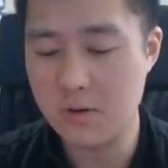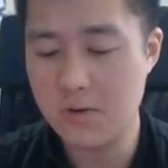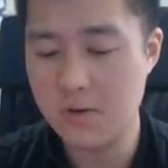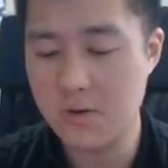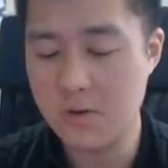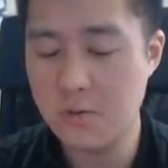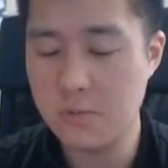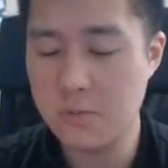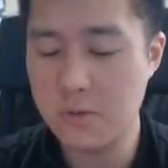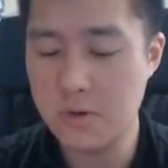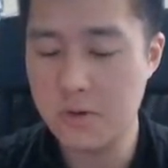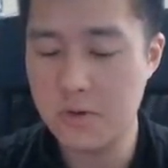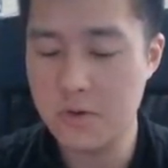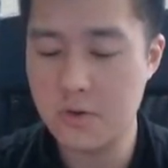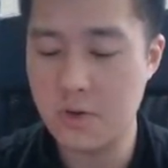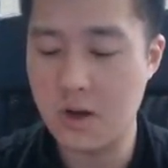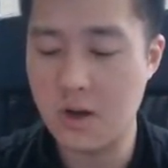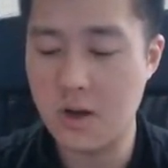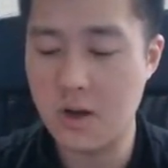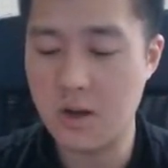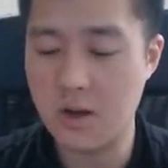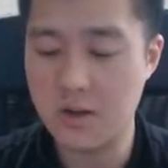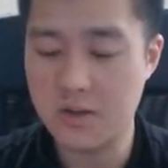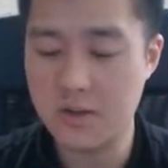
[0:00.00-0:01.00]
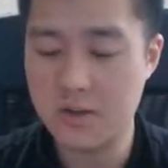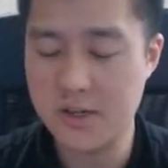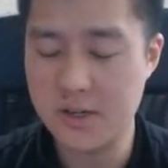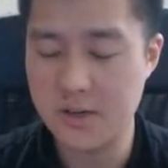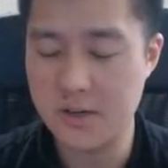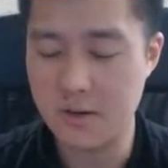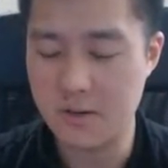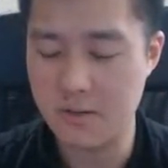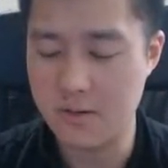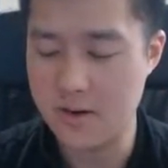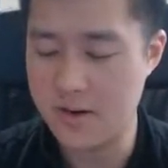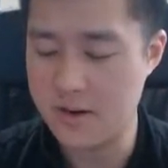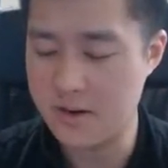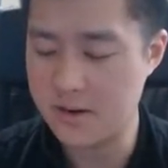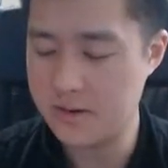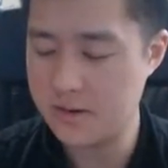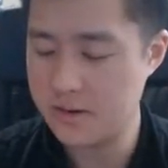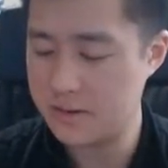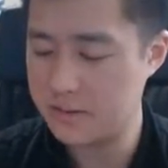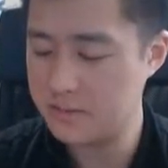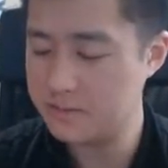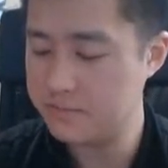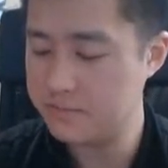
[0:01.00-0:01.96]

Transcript: super strong secret rares.